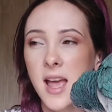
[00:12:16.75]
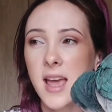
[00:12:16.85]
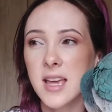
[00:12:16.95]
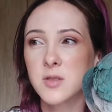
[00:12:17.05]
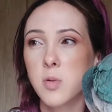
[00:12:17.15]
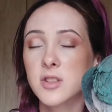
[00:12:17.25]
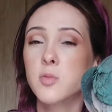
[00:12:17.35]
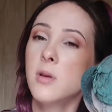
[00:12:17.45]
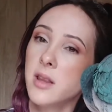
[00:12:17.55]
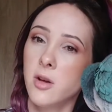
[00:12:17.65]
is what's
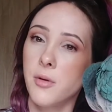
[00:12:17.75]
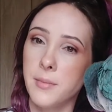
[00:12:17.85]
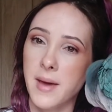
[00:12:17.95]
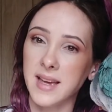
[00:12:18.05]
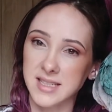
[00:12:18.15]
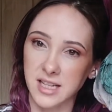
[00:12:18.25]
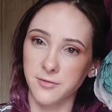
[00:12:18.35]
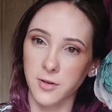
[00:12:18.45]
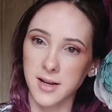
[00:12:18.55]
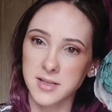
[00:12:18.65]
really going to make a
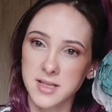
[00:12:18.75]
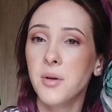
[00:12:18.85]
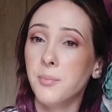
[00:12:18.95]
difference.